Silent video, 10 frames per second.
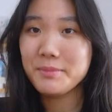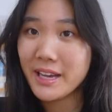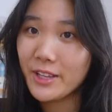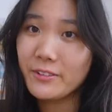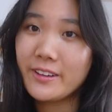
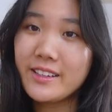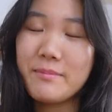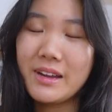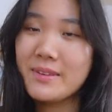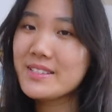hello everyone,
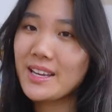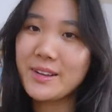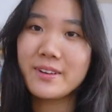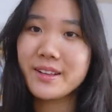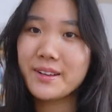my name is
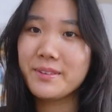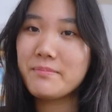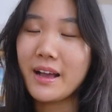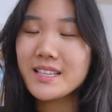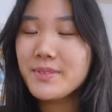Sunny. Welcome
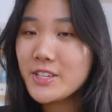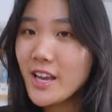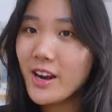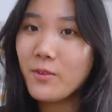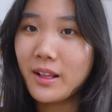back to my
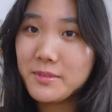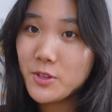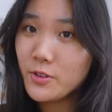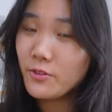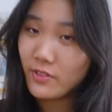channel. Welcome to
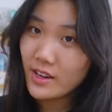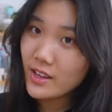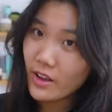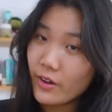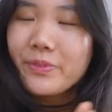a new
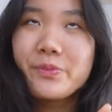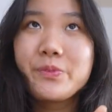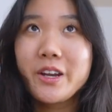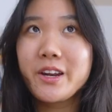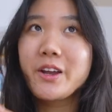video.
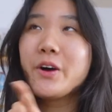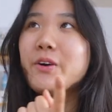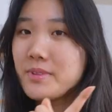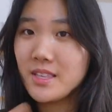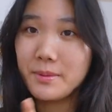We're gonna
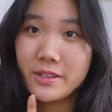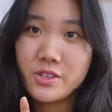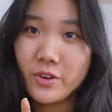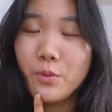go to the bookstore